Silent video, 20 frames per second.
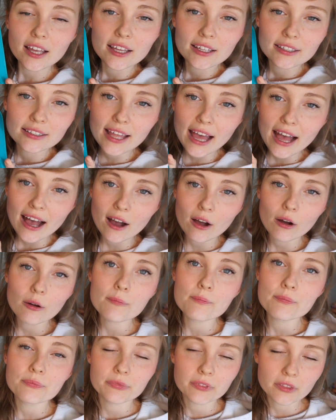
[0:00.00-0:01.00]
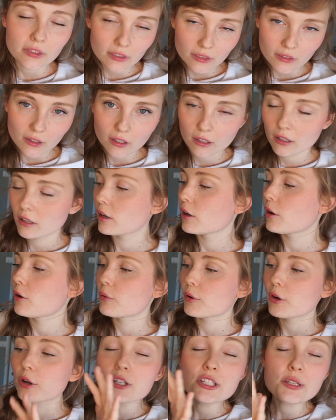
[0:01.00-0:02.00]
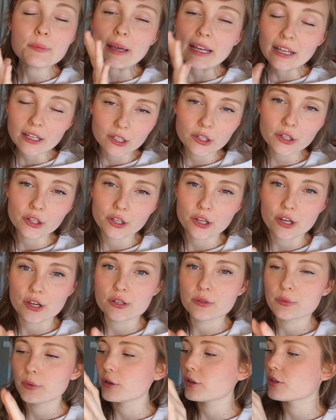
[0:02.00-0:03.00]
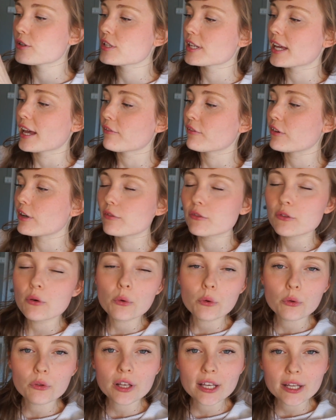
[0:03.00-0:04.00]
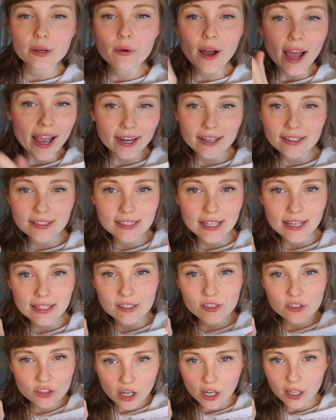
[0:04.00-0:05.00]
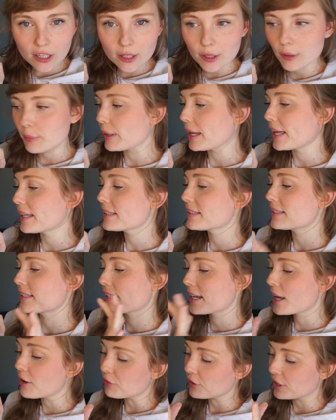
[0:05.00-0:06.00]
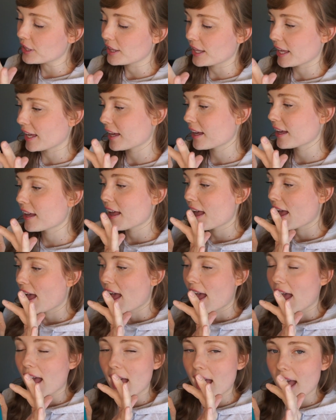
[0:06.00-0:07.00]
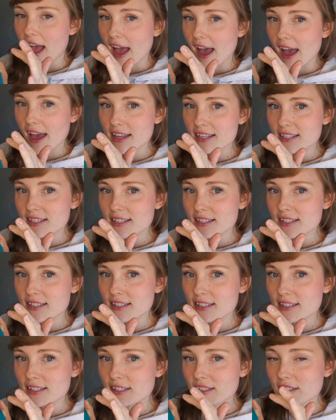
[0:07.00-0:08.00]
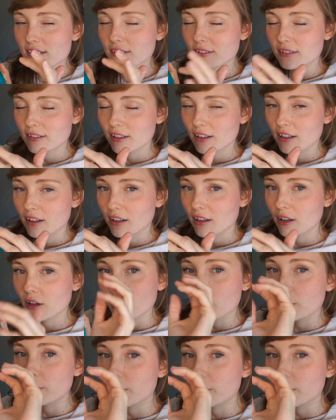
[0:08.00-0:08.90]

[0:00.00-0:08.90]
Now, we're going to make it look good. We're going to get rid of all the little excess chocolate bits and everything, and we're